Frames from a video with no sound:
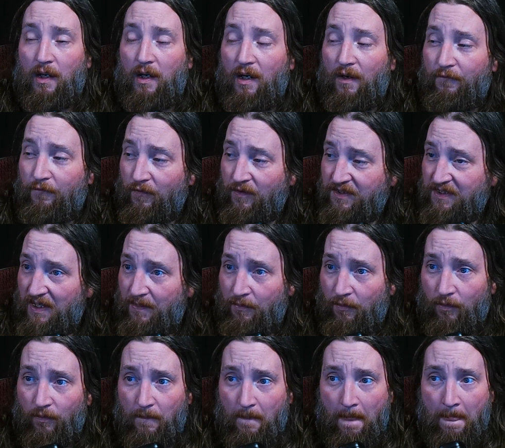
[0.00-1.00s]
For
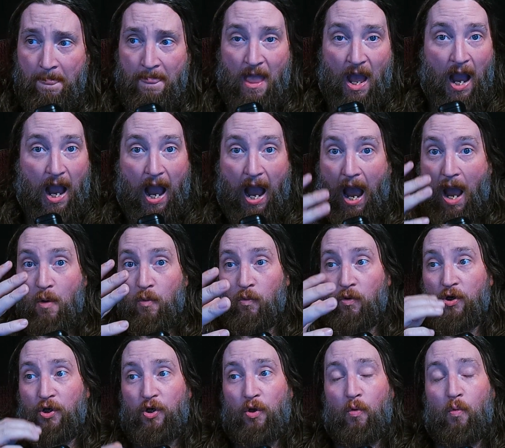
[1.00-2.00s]
example, I
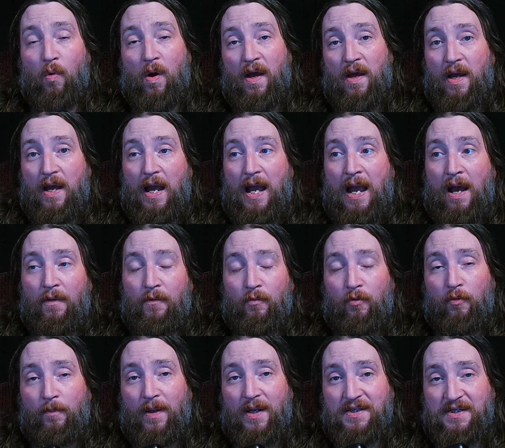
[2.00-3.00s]
want to know how the
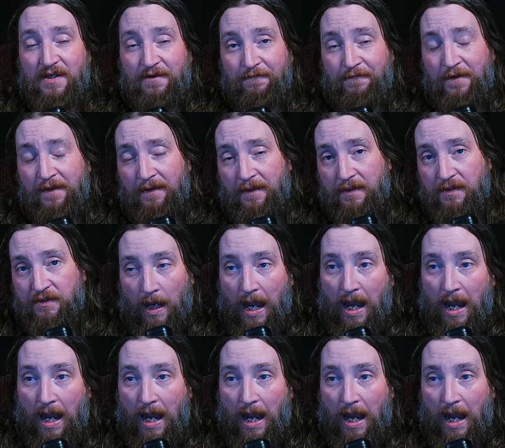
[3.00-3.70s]
robots have feelings.